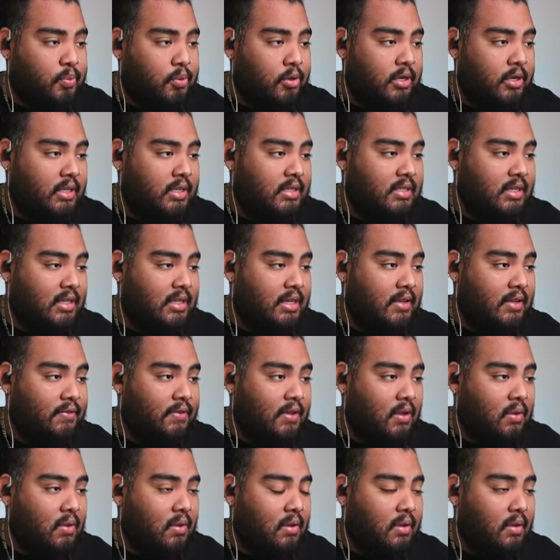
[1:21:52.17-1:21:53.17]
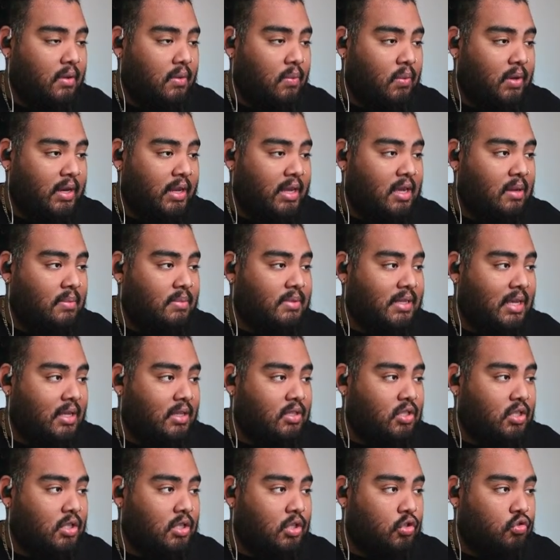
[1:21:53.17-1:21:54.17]
significant when it comes down
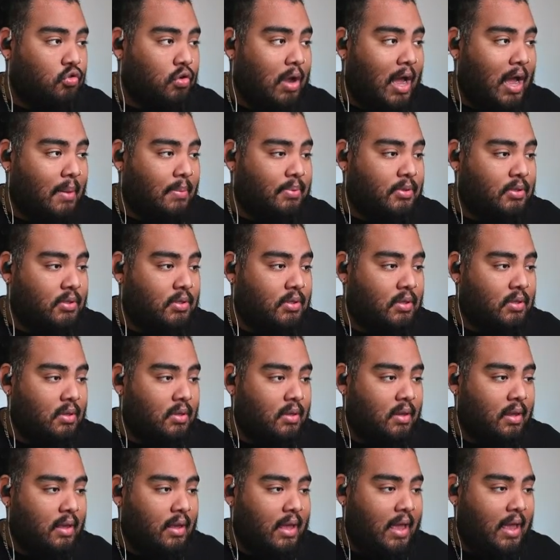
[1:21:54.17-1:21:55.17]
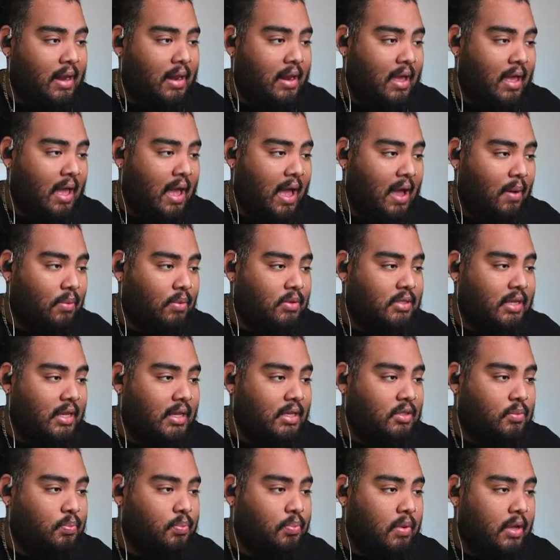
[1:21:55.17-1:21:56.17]
to the drops. And I would say
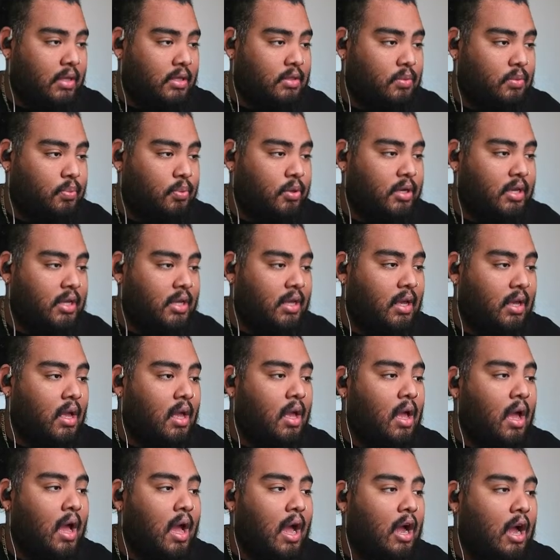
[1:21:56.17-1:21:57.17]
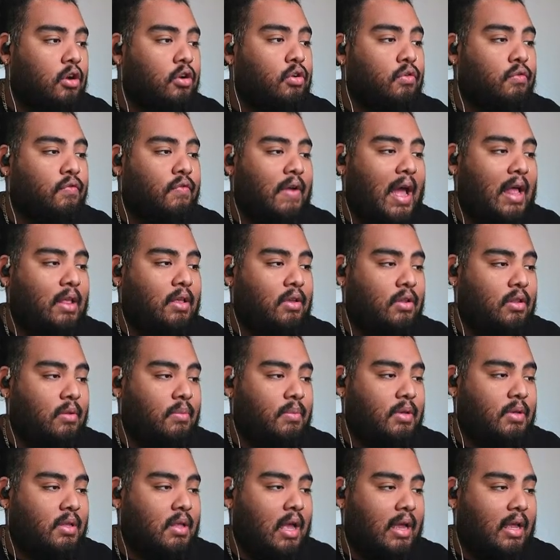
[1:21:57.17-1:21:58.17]
it's pretty undervalued. I
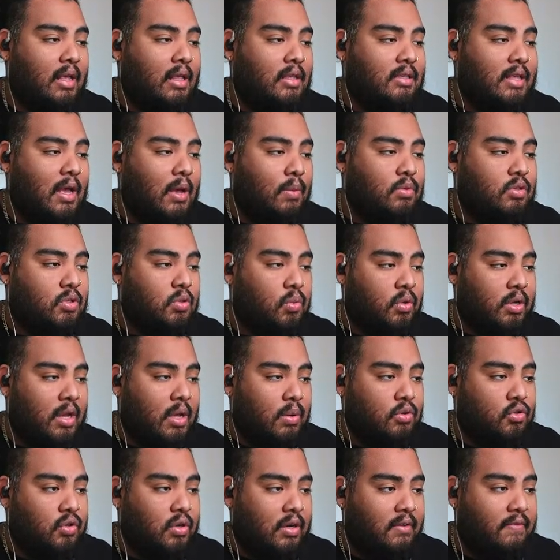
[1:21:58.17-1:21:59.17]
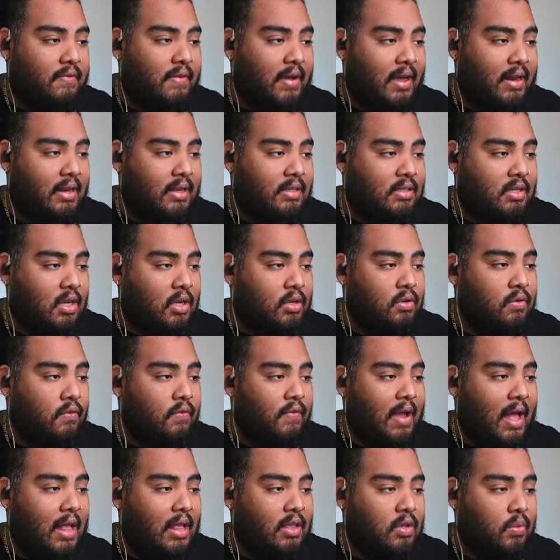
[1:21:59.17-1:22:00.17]
mean, I guess that was the word I was trying to find. It's
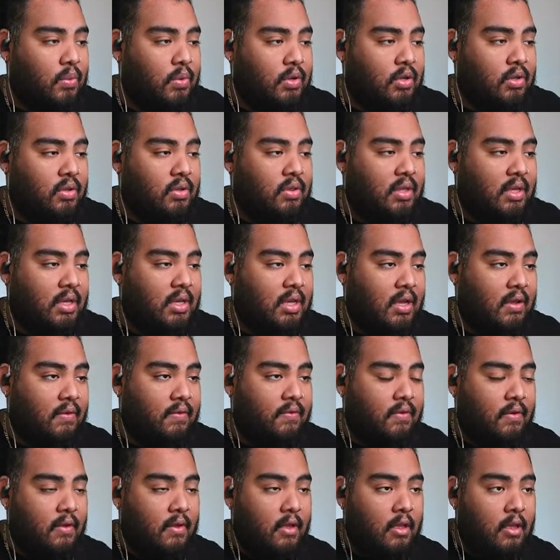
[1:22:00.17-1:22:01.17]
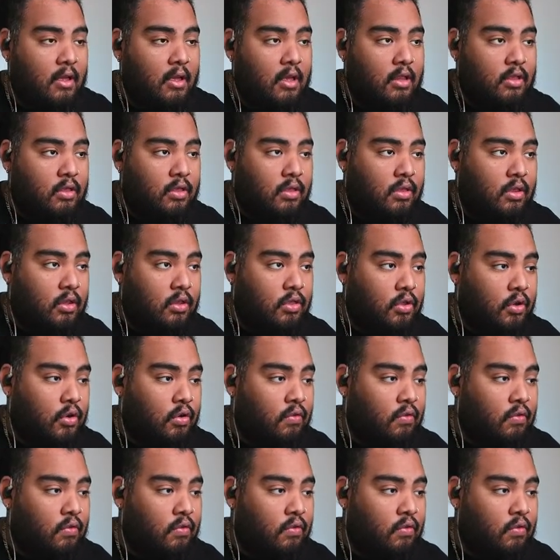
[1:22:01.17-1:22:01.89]
undervalued when you think of the third